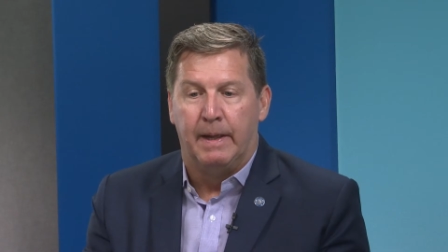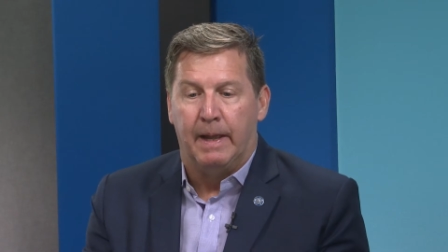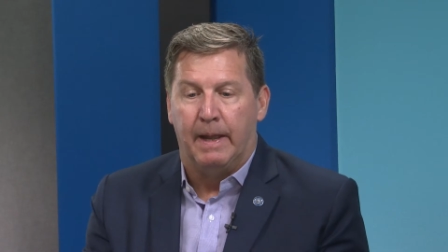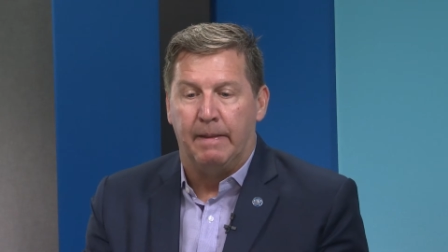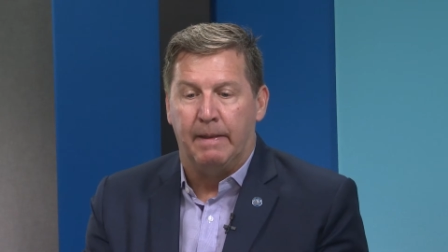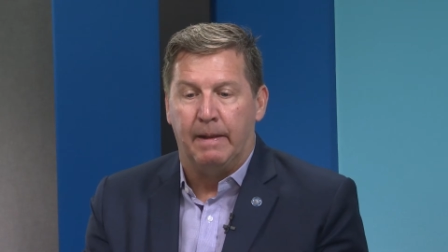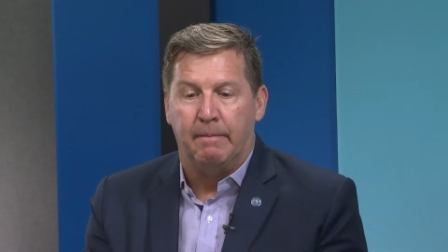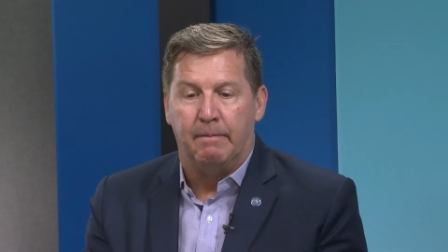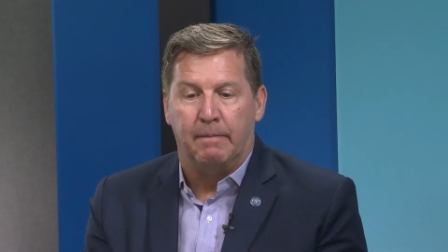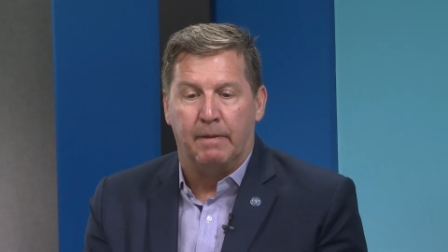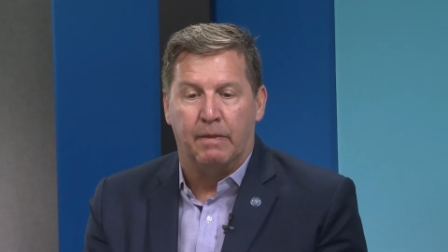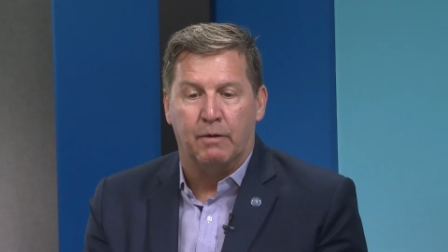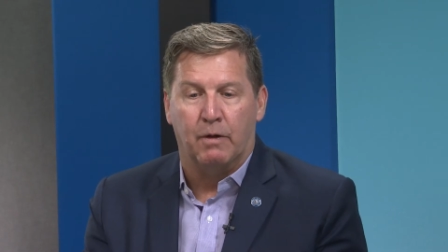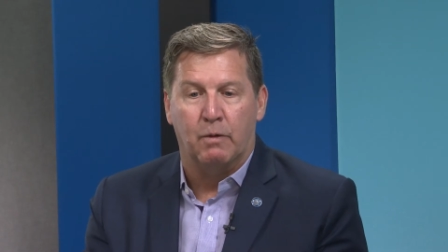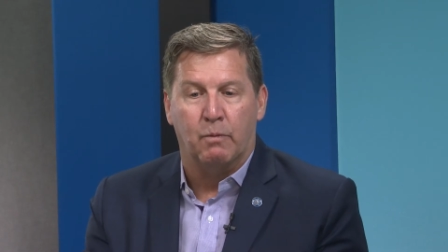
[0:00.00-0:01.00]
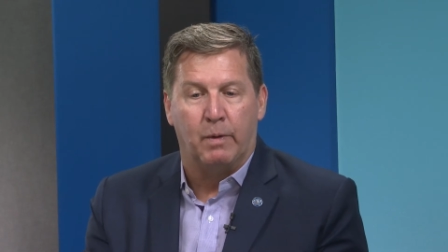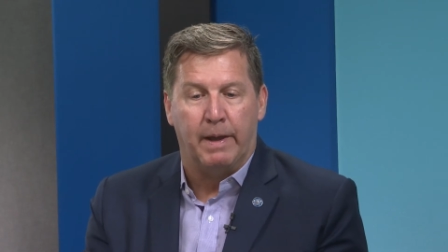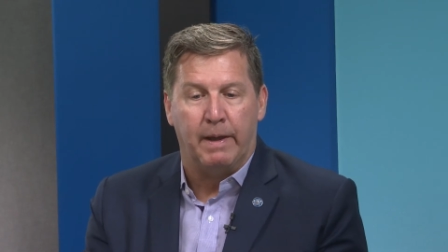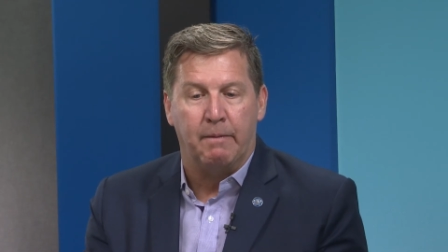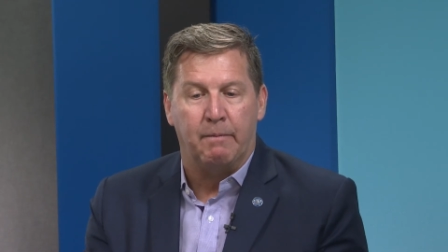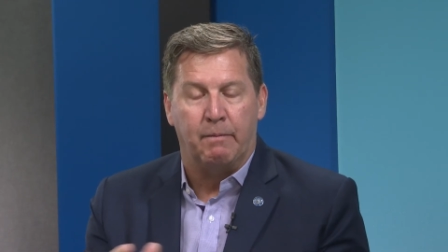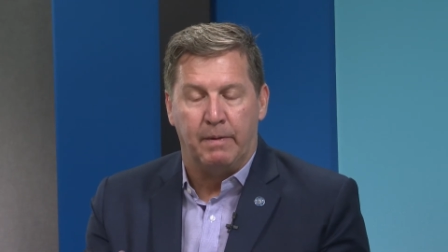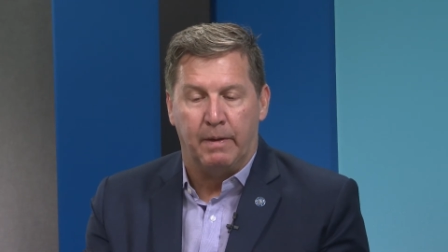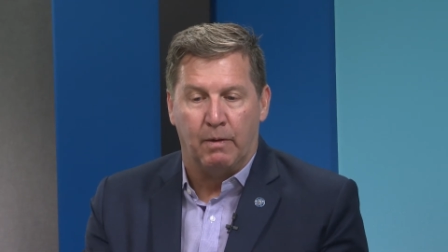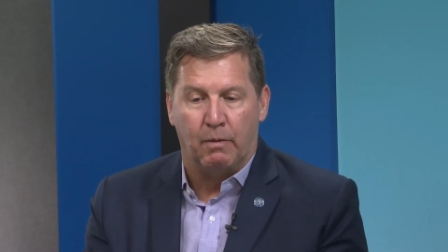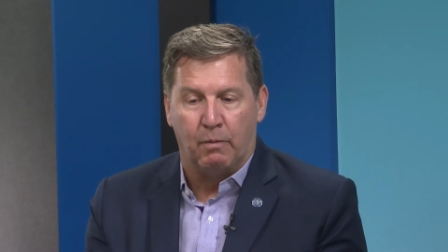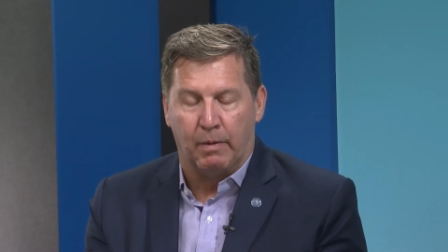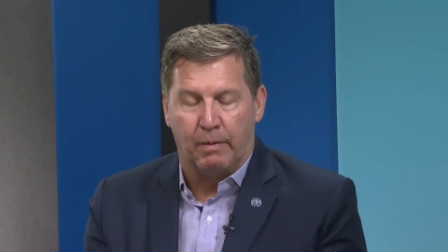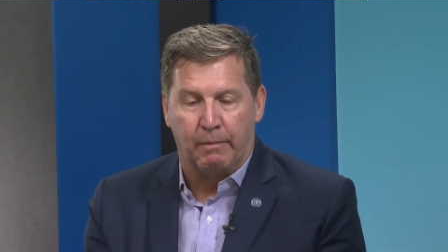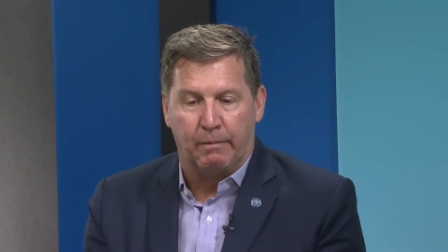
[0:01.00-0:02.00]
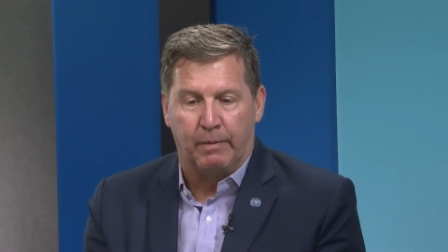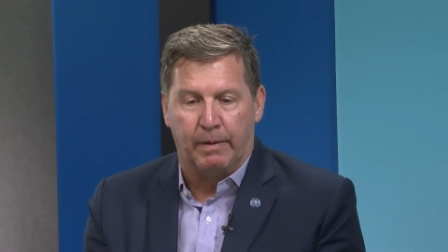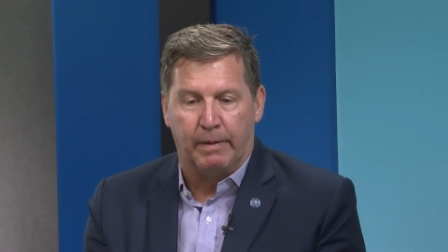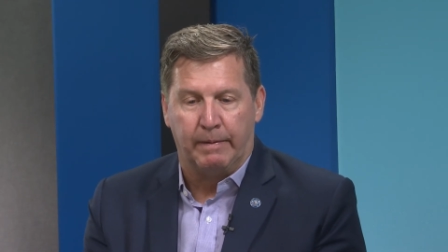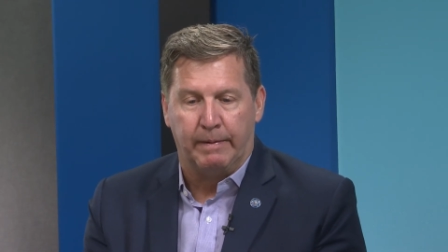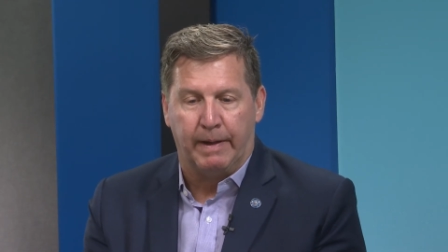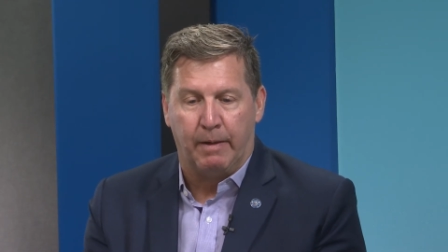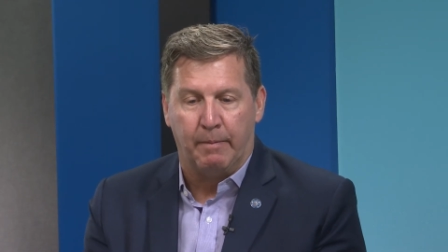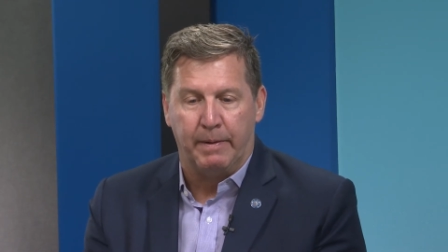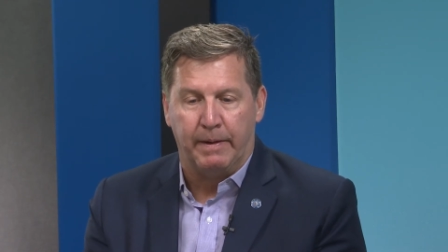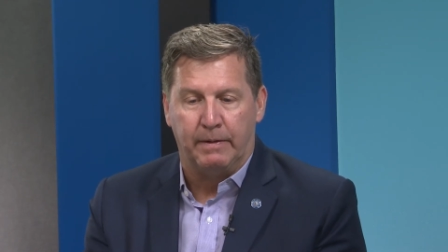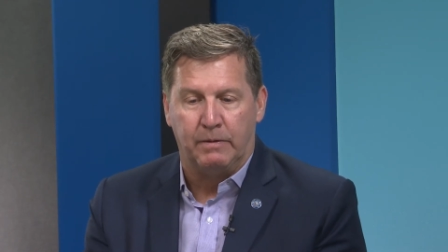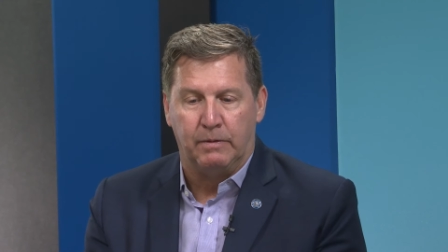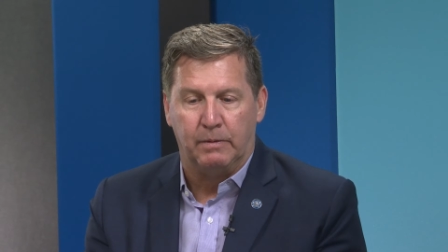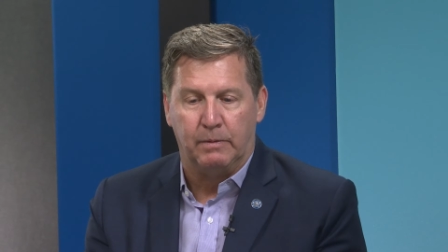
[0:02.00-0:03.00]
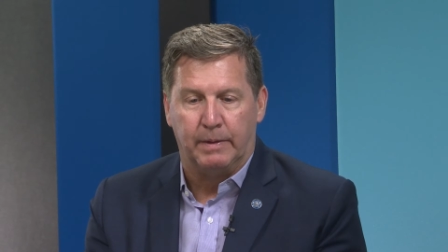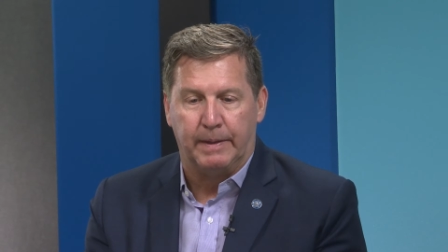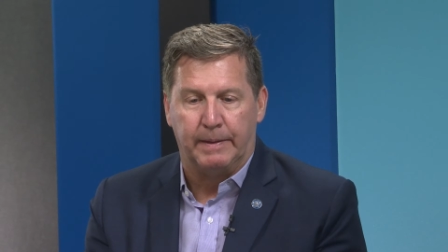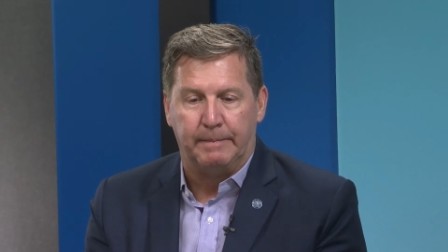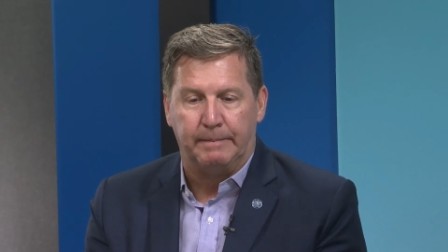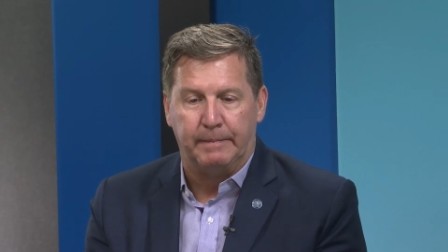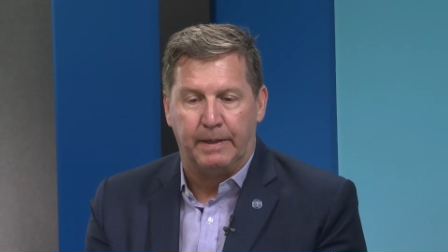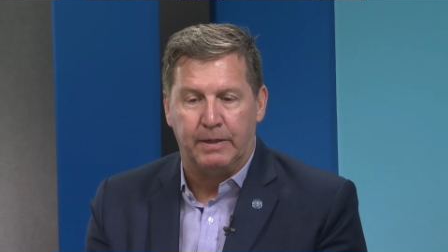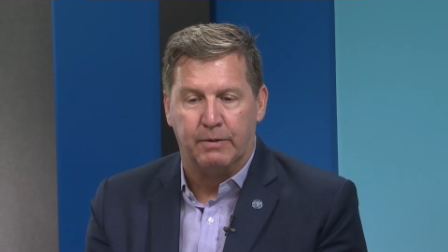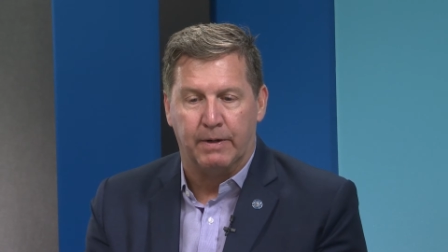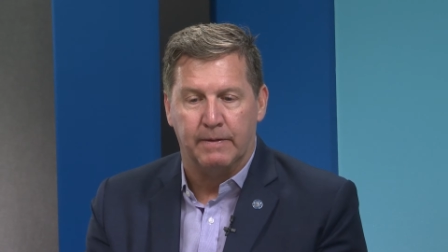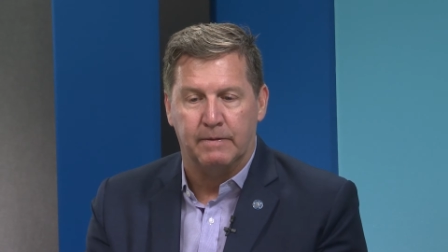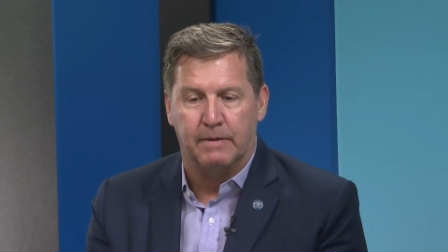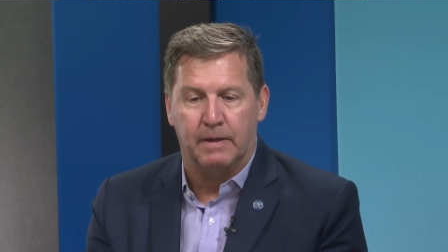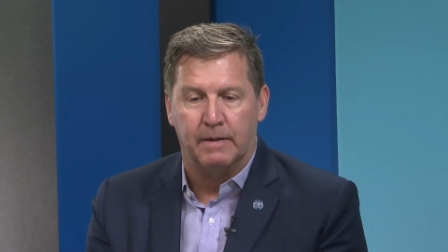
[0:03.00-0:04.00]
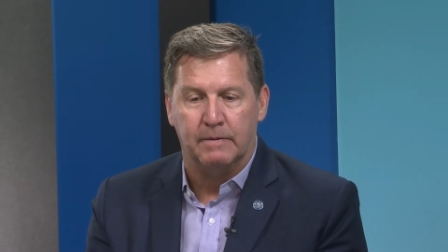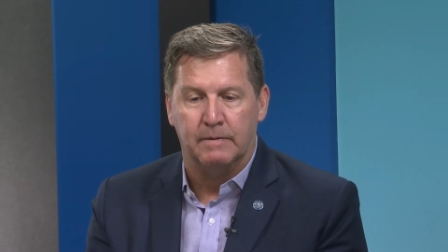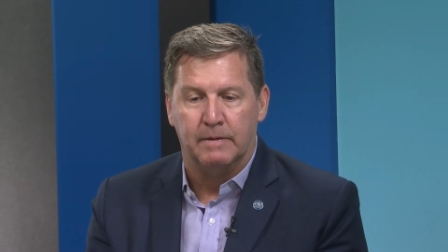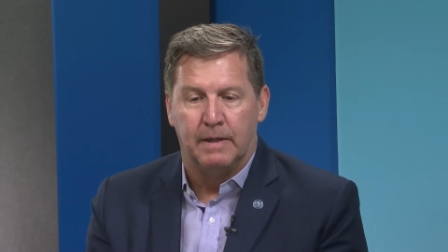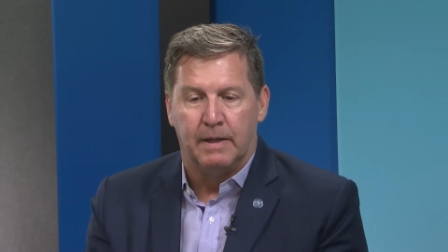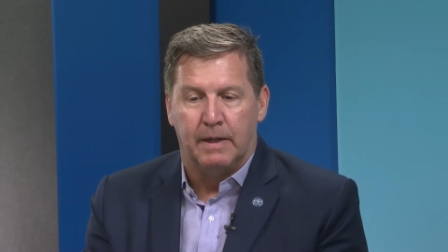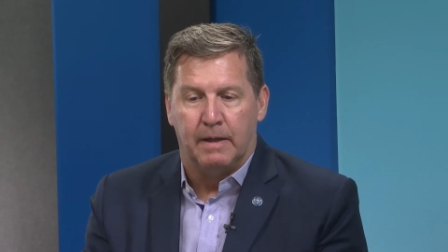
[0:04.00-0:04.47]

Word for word: And then the third way, you know, we're helping to address this